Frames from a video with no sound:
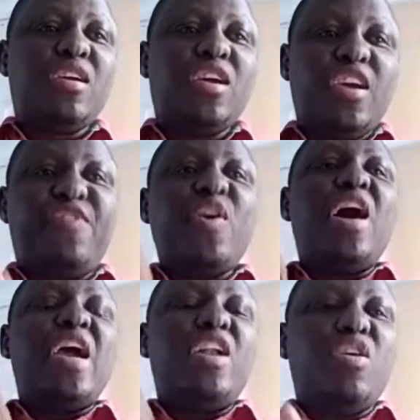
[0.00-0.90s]
If you
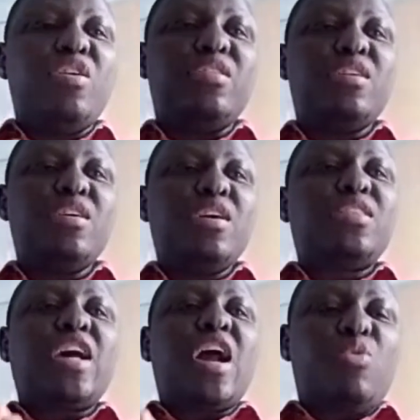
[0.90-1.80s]
are alone,
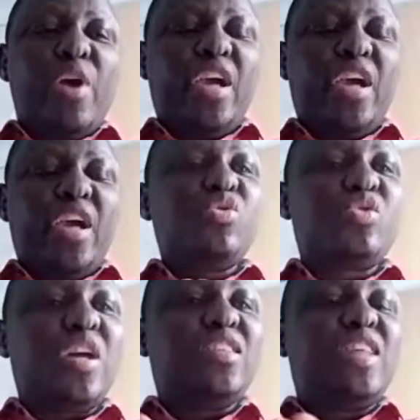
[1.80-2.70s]
Taraweeh
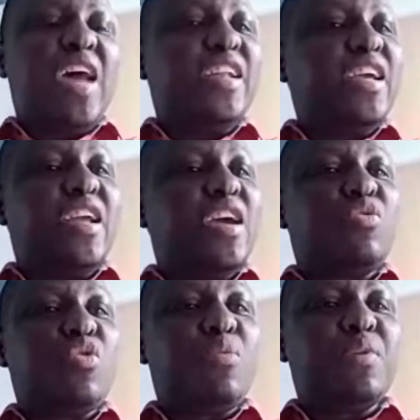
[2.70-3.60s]
is usually done in
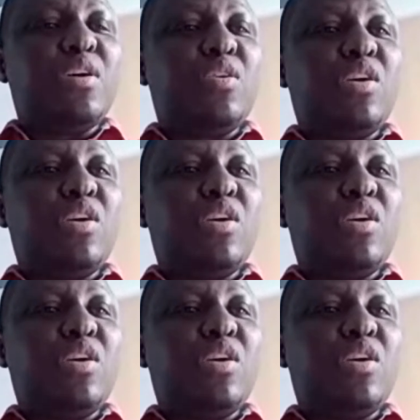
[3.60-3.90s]
a group.